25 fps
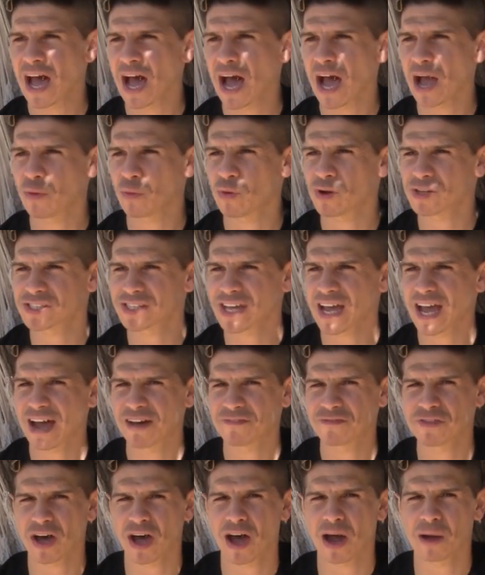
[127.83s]
I want to
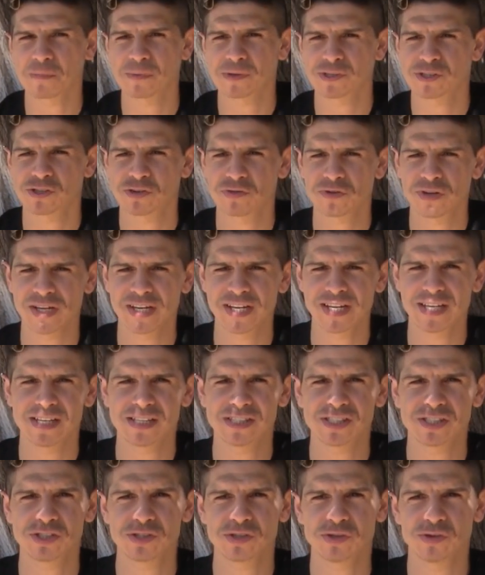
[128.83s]
have the opportunity
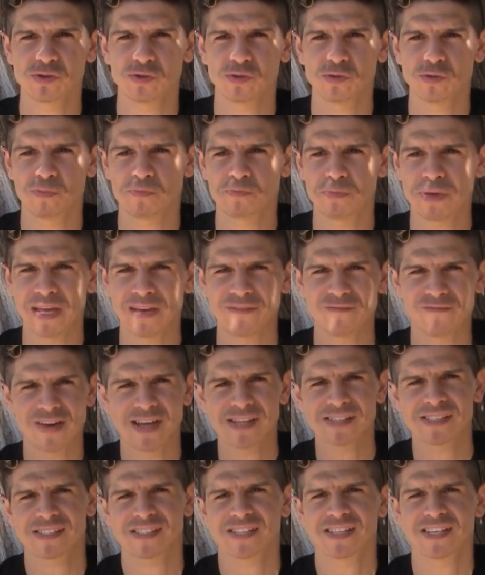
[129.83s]
to be
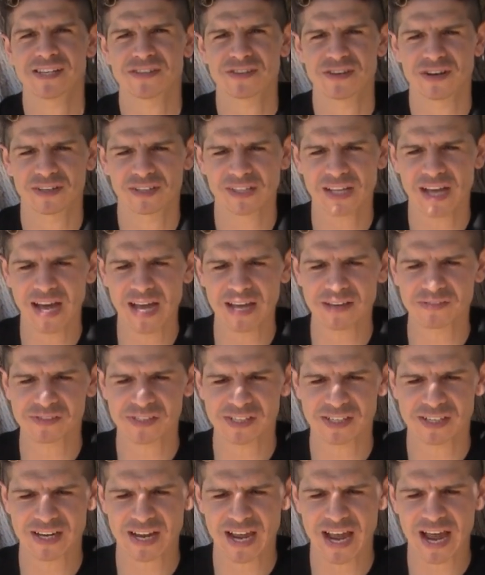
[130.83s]
invested in their lives
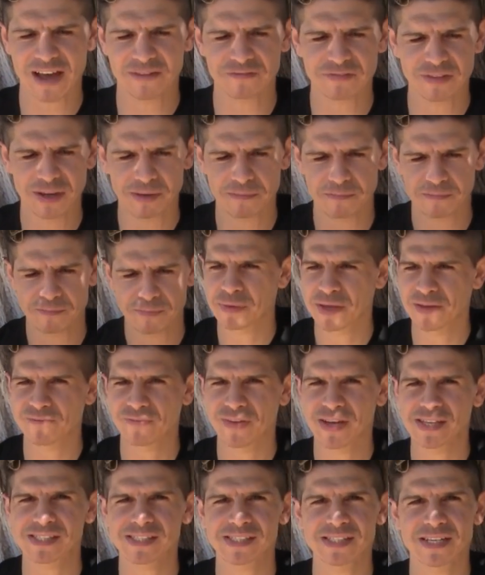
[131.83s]
and have them be
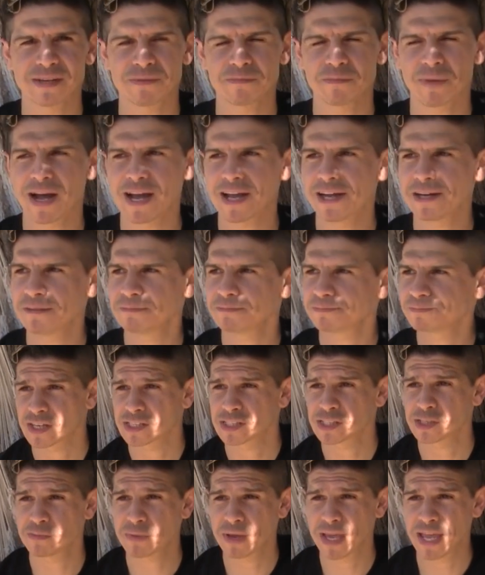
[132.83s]
invested in mine,
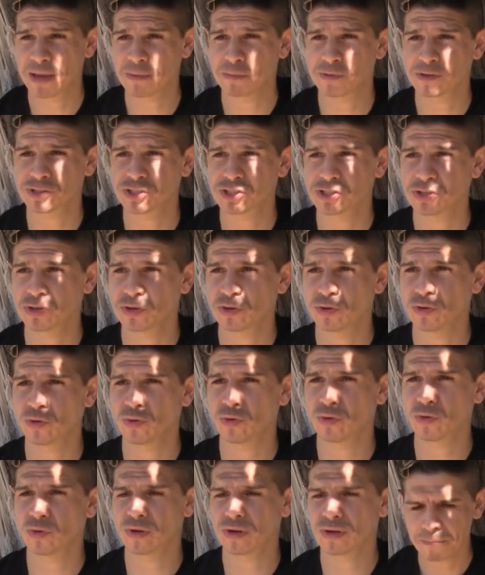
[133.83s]
to be able
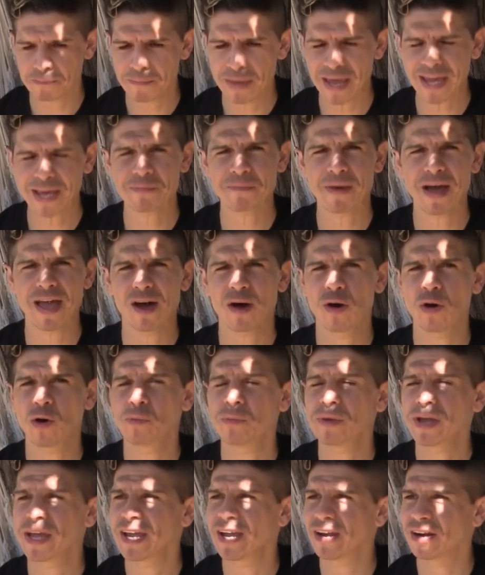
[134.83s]
to make my
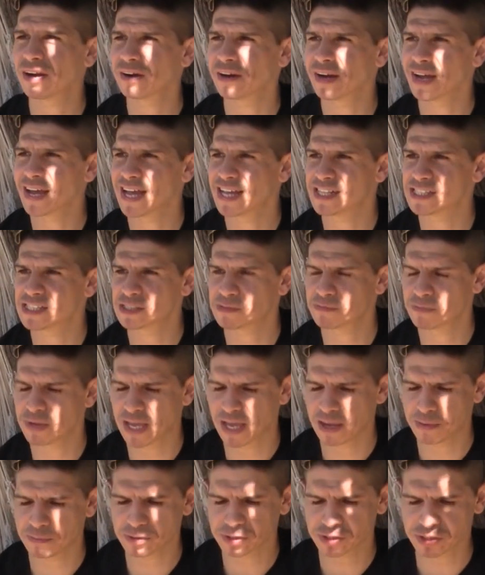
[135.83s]
home here and to
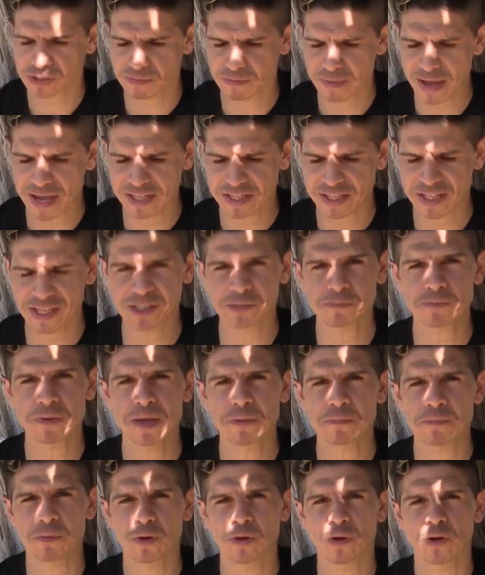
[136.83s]
be able to make these
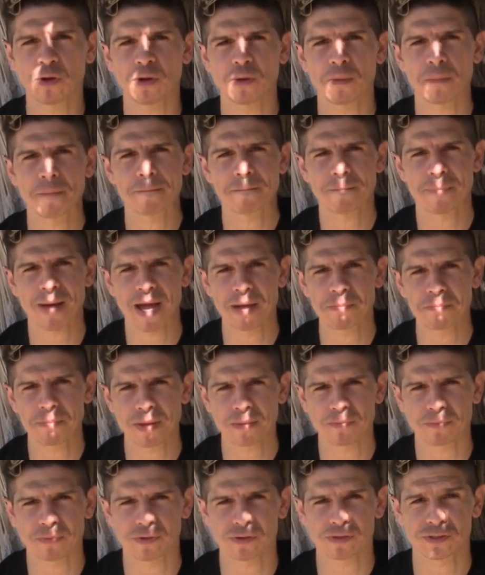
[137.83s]
people my
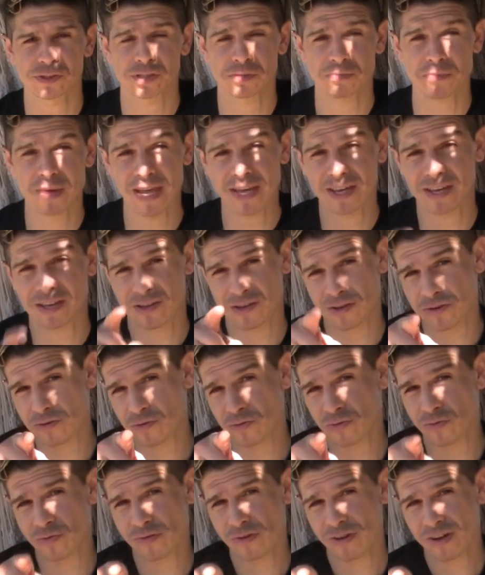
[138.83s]
people, to make
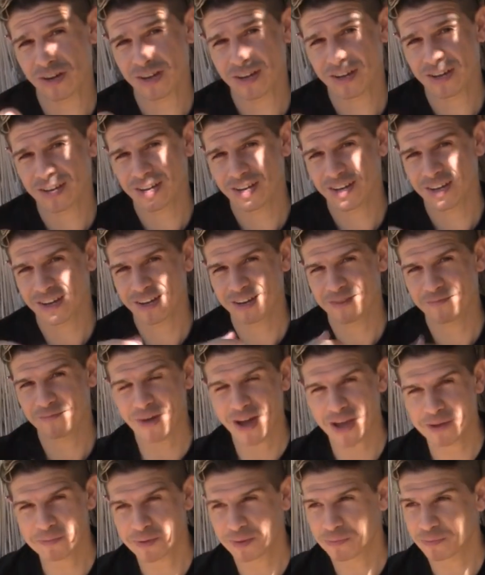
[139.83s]
you
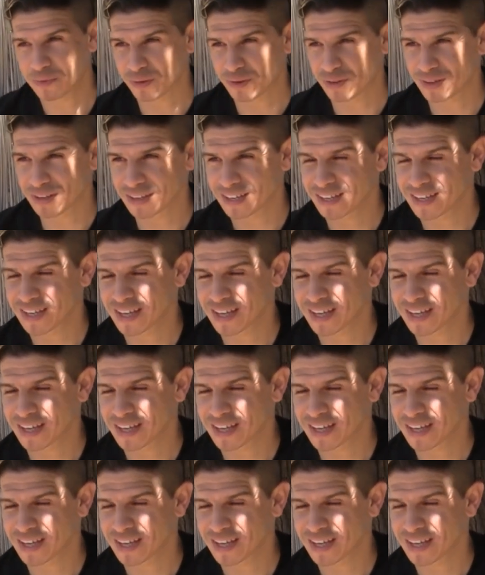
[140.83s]
my people.